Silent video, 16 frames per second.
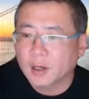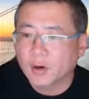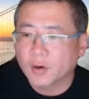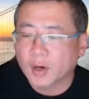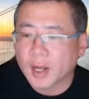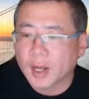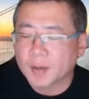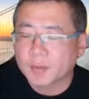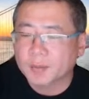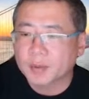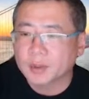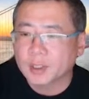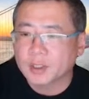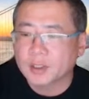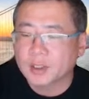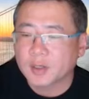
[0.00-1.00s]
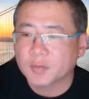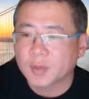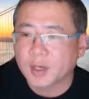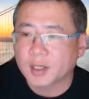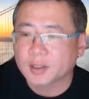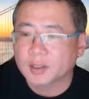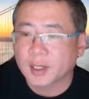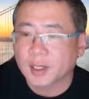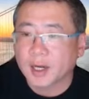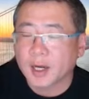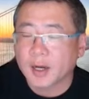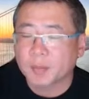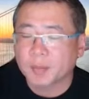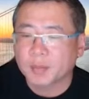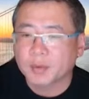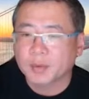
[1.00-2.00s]
OLAP system are set
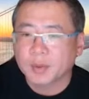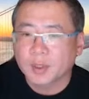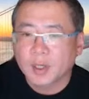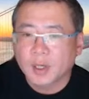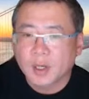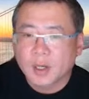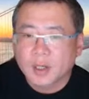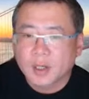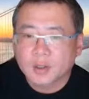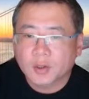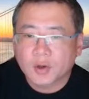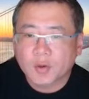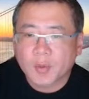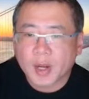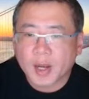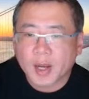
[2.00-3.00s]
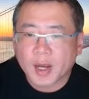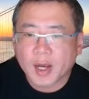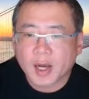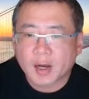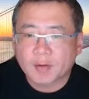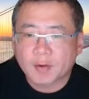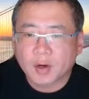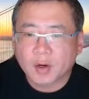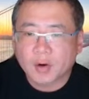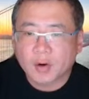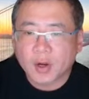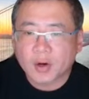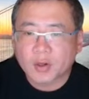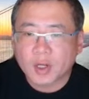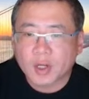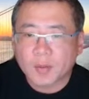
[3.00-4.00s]
up. So you may have an
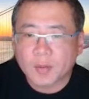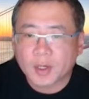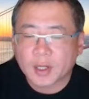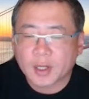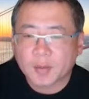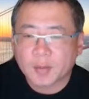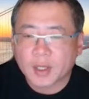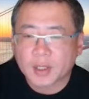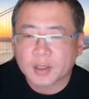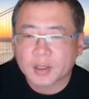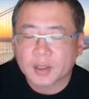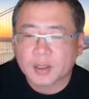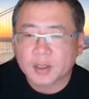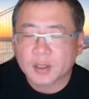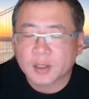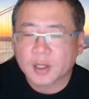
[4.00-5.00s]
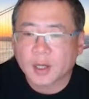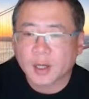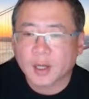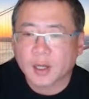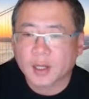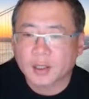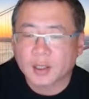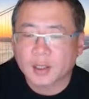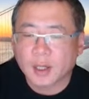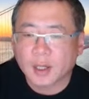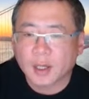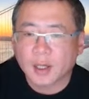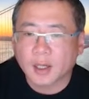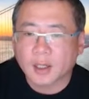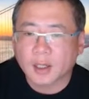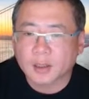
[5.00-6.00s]
OLTP database, and
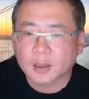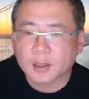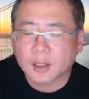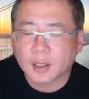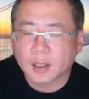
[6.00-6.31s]
it